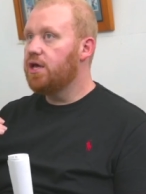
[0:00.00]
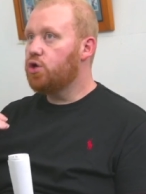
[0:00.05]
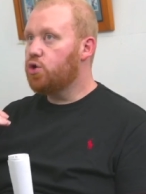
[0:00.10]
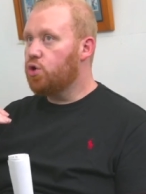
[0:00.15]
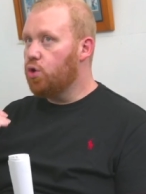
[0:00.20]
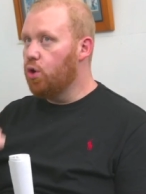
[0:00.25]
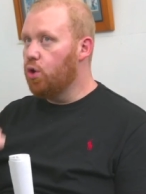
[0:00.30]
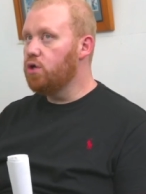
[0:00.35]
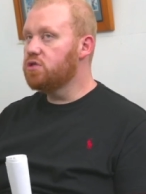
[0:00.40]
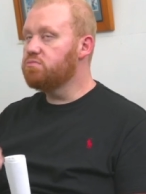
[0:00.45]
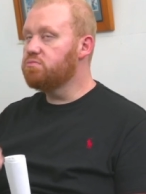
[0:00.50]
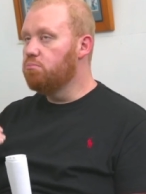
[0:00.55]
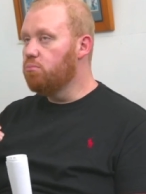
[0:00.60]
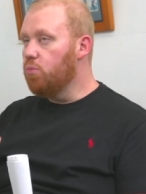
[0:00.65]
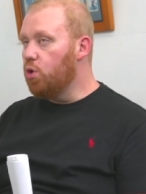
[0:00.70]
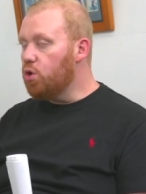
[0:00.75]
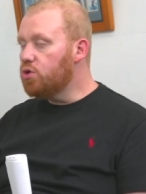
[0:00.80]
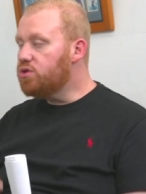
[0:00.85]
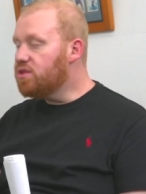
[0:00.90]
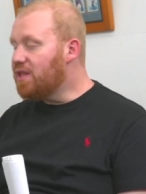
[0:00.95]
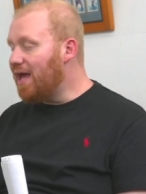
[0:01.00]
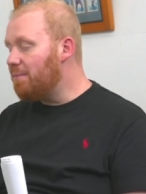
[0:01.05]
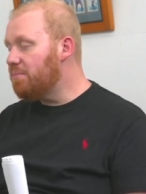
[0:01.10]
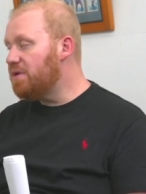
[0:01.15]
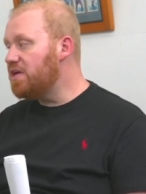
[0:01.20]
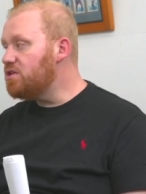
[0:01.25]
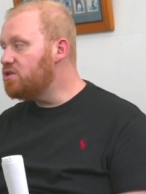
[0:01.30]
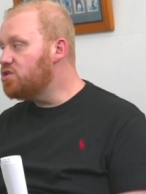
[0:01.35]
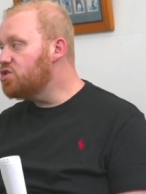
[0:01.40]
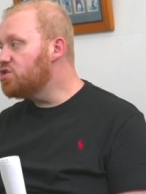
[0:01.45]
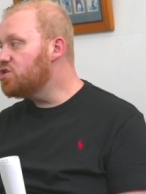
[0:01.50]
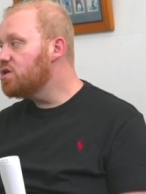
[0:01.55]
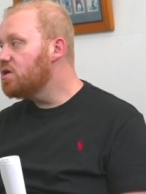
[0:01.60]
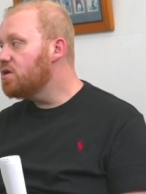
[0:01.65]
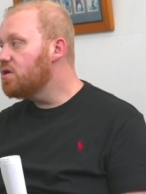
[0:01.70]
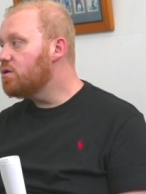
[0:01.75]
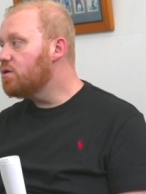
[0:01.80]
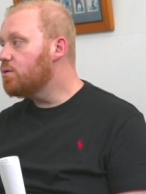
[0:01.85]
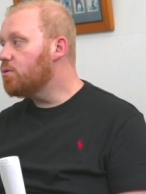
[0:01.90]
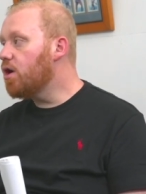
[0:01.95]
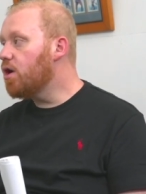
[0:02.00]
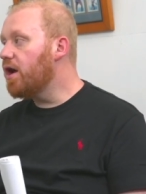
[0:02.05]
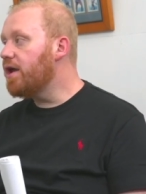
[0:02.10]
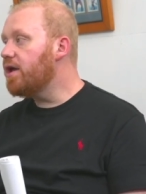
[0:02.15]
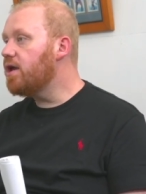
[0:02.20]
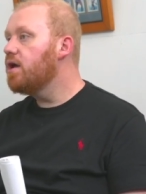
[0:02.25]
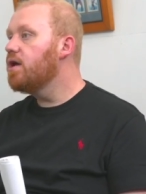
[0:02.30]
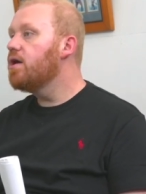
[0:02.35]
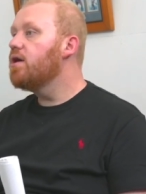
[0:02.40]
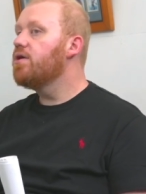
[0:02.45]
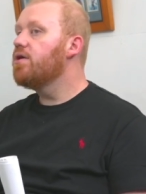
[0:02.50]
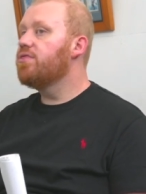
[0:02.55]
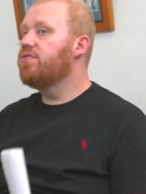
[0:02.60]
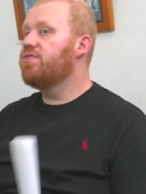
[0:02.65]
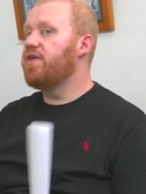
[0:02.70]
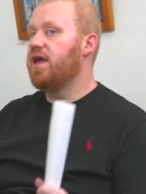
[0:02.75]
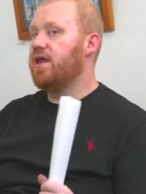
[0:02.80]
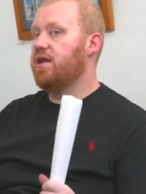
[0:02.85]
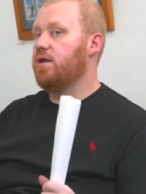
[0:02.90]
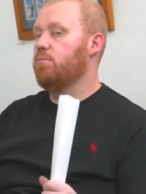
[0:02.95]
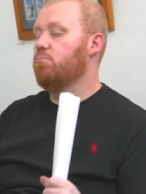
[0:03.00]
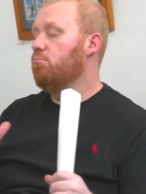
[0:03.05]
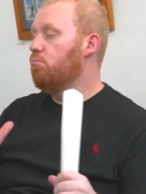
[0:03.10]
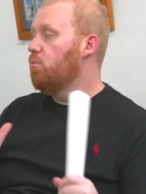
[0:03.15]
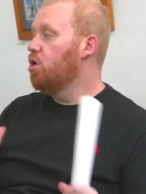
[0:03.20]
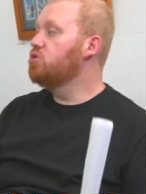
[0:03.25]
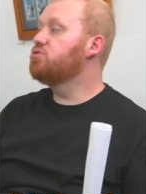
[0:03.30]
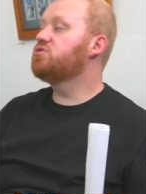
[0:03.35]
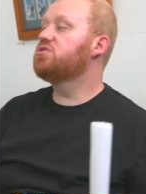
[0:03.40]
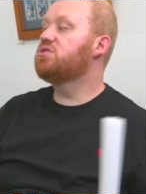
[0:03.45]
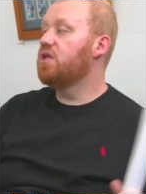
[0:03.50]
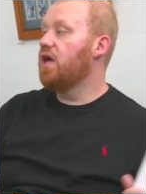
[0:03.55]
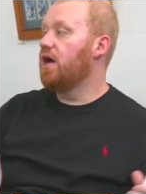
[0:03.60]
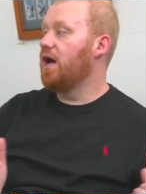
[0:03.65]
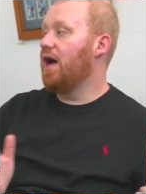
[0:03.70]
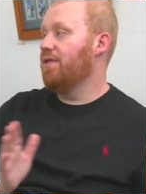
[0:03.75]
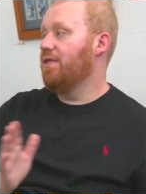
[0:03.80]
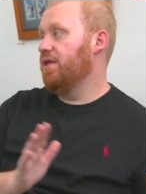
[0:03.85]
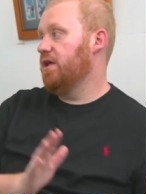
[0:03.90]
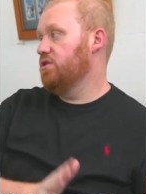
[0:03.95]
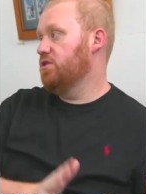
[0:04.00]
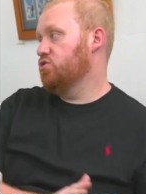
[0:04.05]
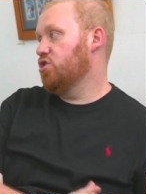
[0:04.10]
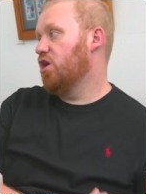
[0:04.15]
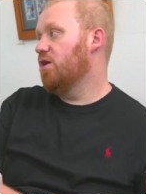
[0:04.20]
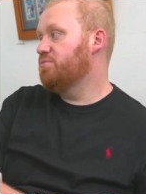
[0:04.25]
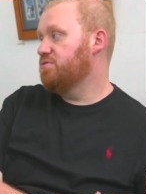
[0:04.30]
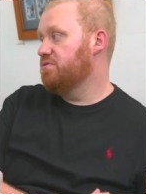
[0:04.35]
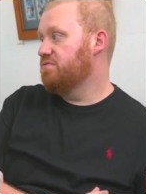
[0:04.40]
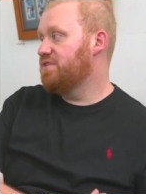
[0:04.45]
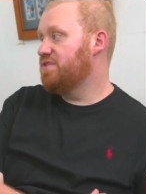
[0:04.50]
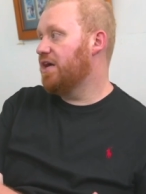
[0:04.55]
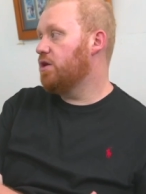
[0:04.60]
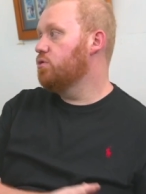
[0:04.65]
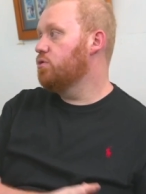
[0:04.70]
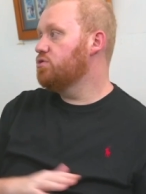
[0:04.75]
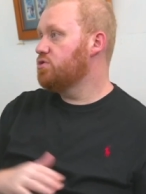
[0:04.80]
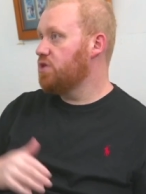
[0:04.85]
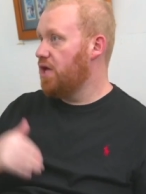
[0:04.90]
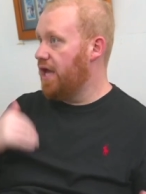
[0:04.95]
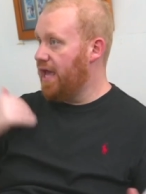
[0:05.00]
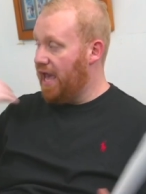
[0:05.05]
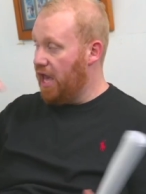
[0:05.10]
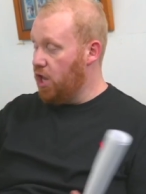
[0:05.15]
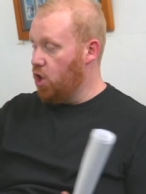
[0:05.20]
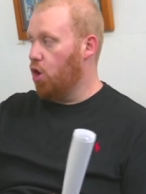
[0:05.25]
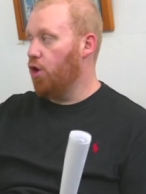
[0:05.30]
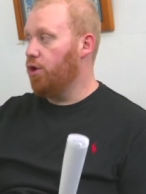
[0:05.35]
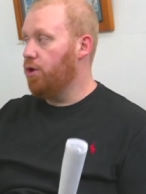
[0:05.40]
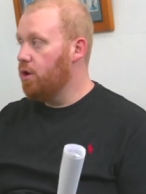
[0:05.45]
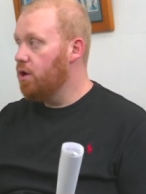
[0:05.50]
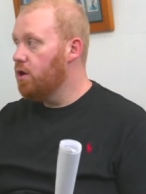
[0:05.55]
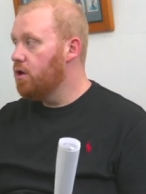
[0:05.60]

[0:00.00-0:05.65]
cause more damage, right, than most other types of tackles head on.